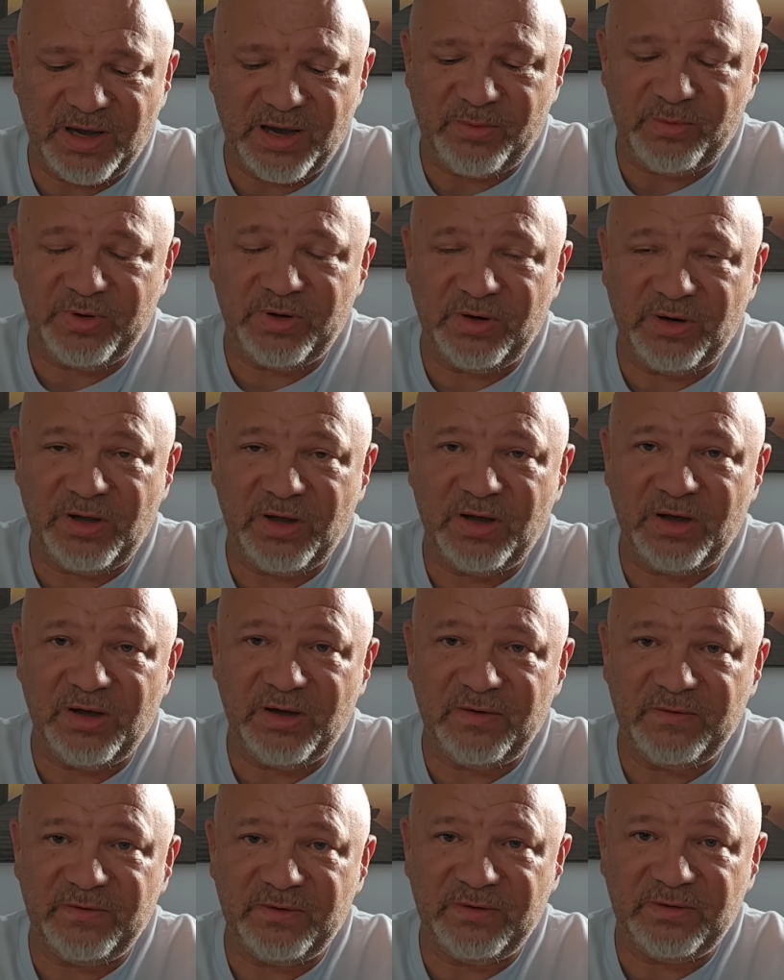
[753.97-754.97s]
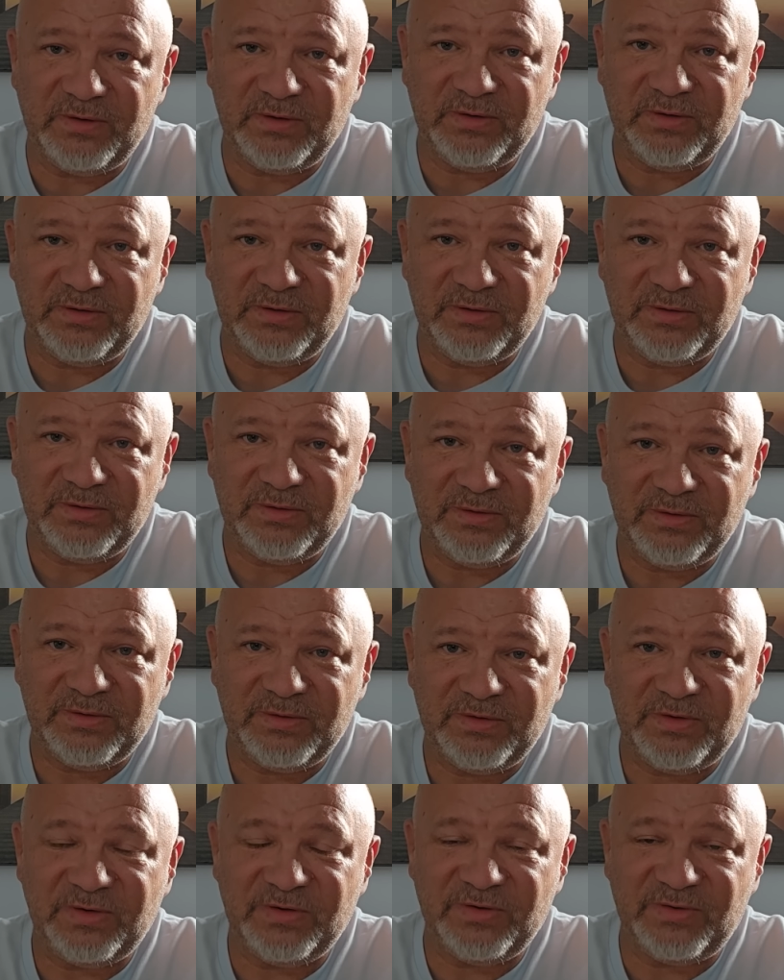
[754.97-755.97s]
I would love
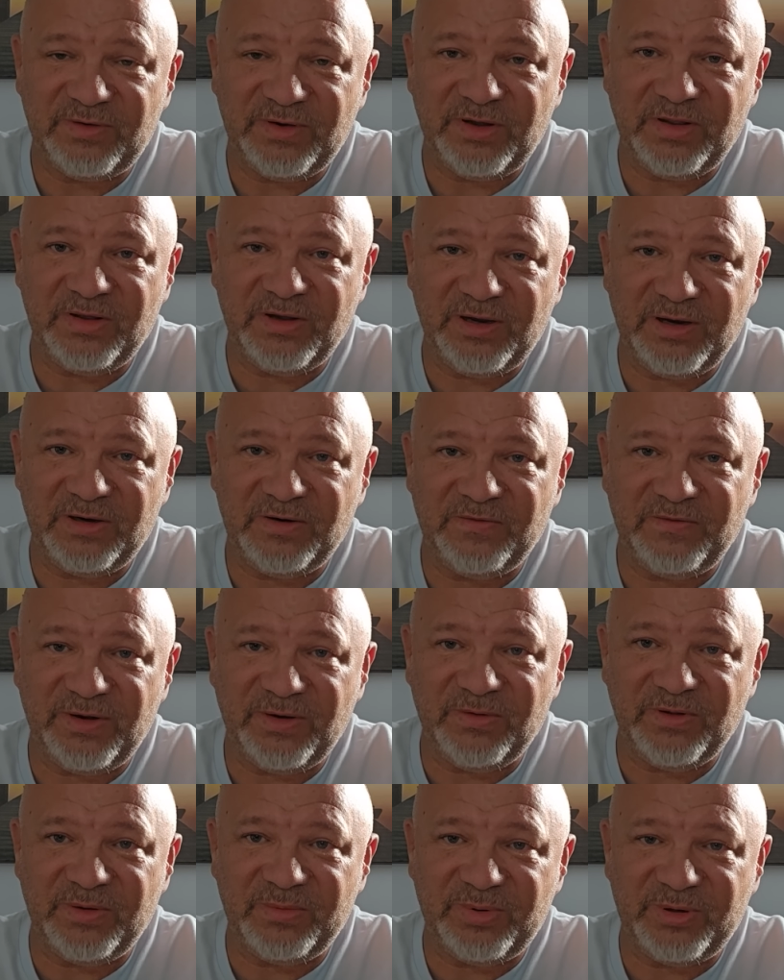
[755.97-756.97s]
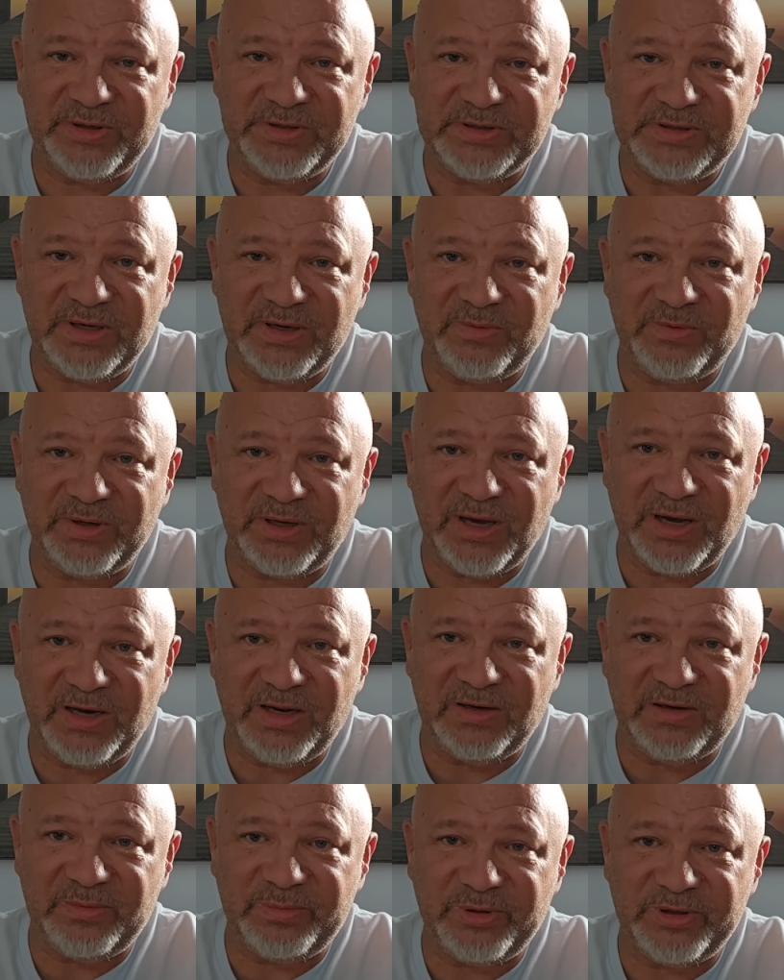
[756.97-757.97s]
to see the interview that police done with
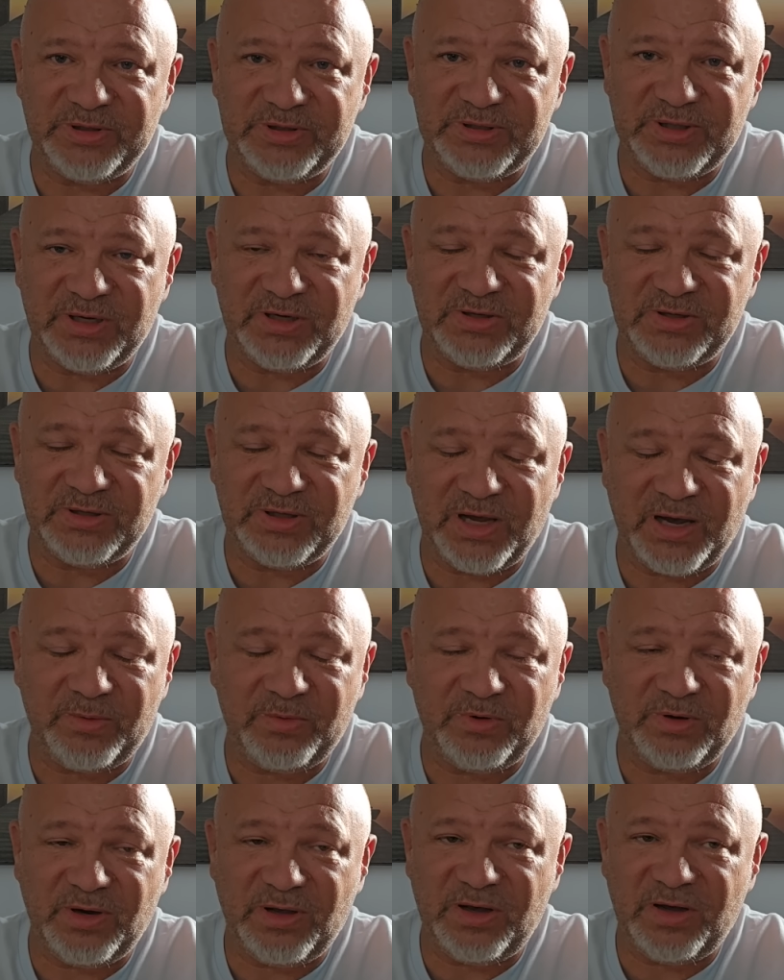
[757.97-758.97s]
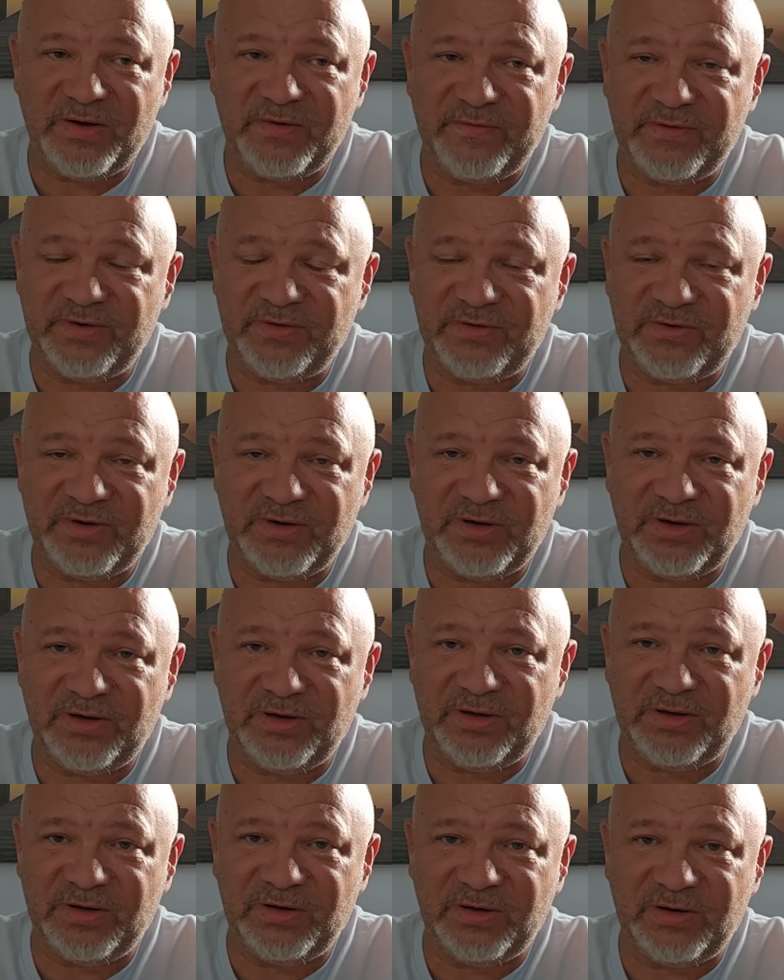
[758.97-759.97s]
Katie at the police station. I would love to
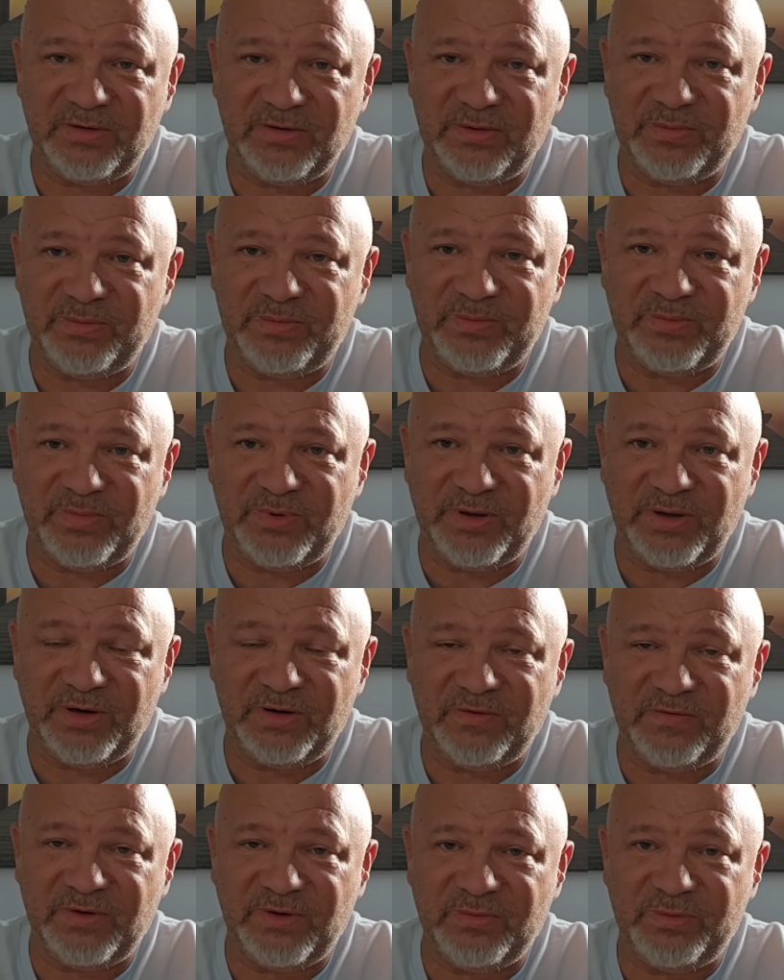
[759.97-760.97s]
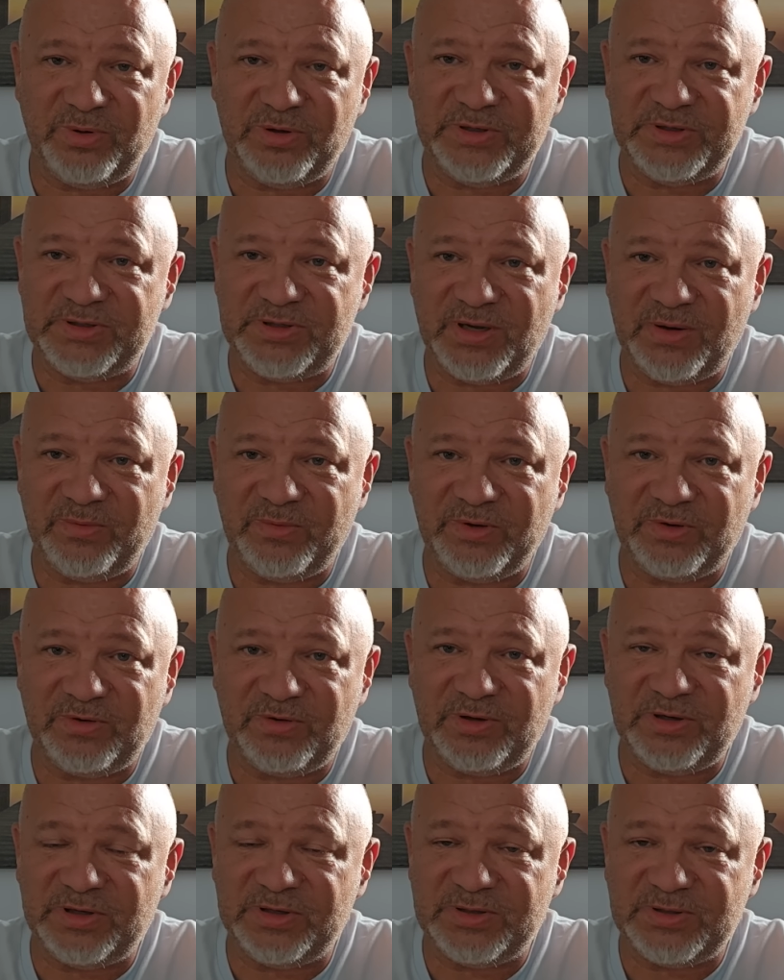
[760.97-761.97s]
see and hear the interview police done with
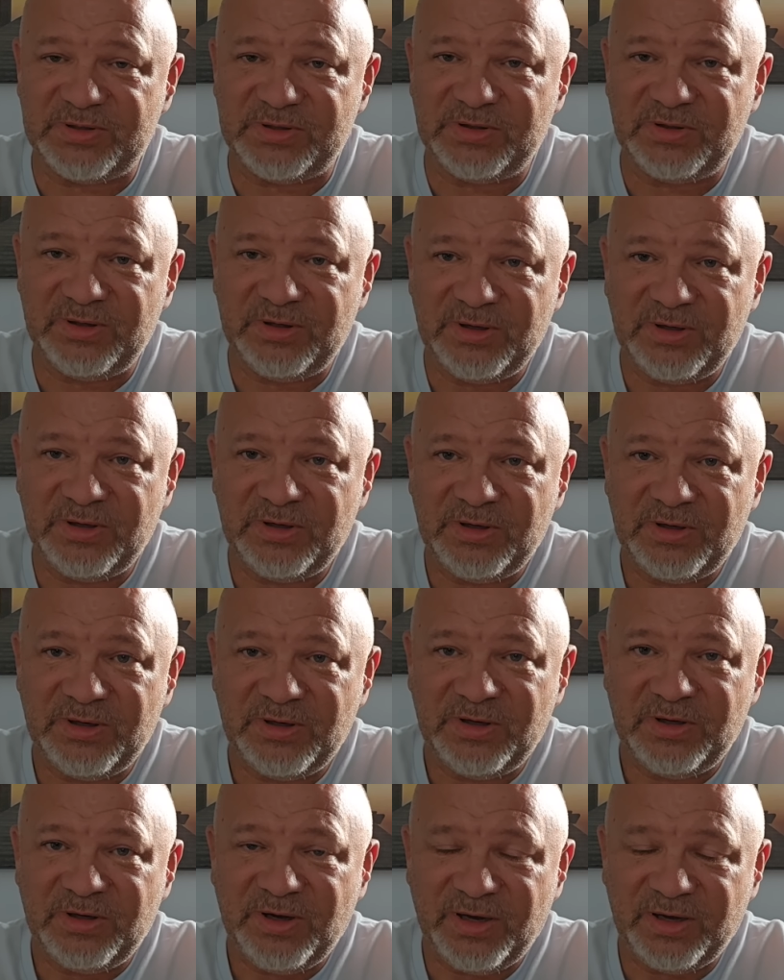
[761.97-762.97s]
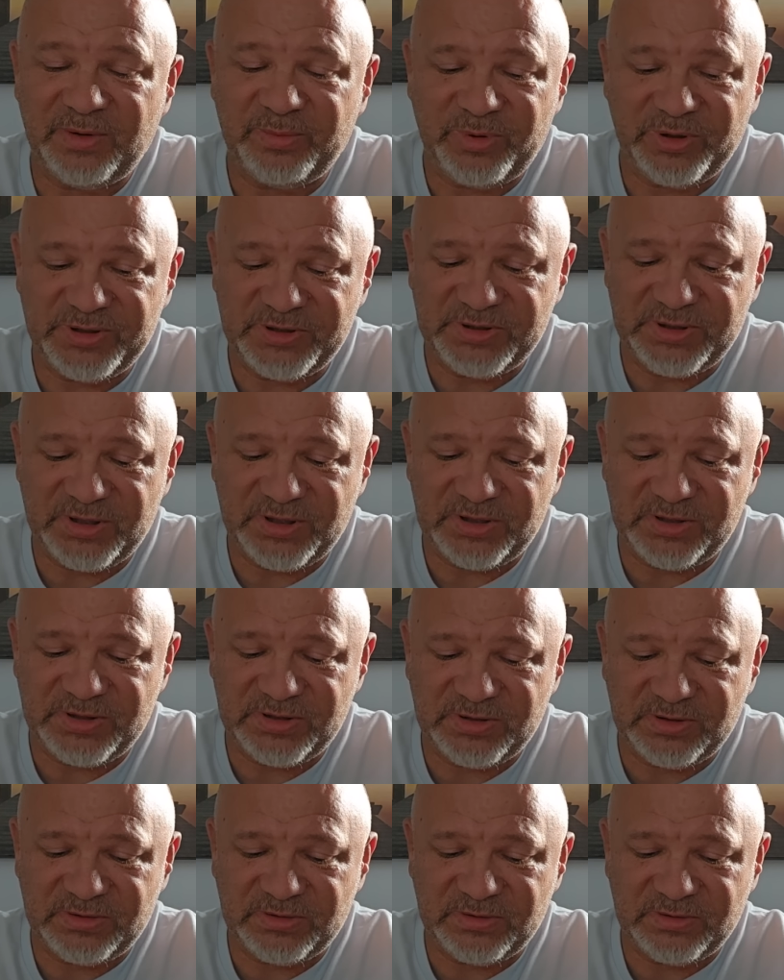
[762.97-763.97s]
Chris at the police
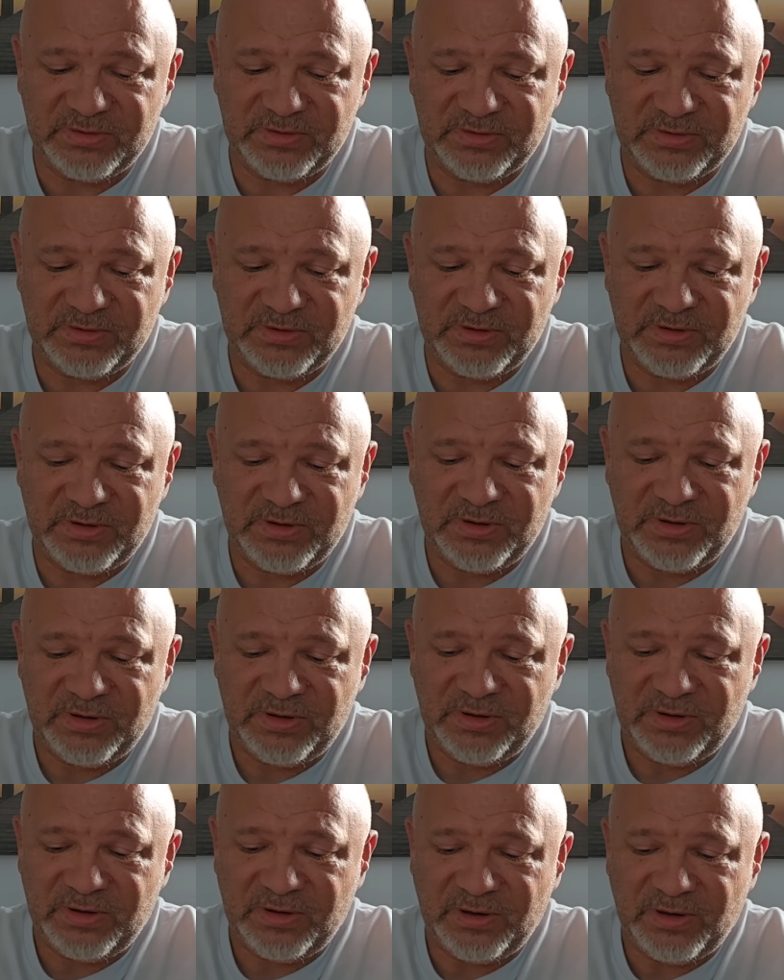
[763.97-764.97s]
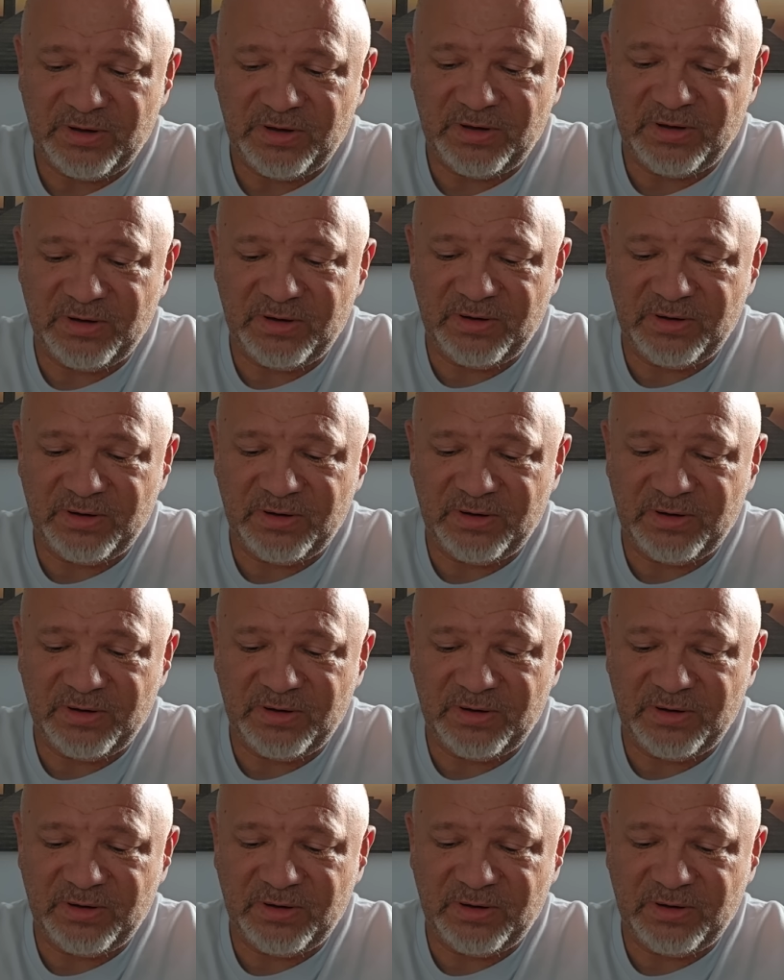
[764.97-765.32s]
station. I'd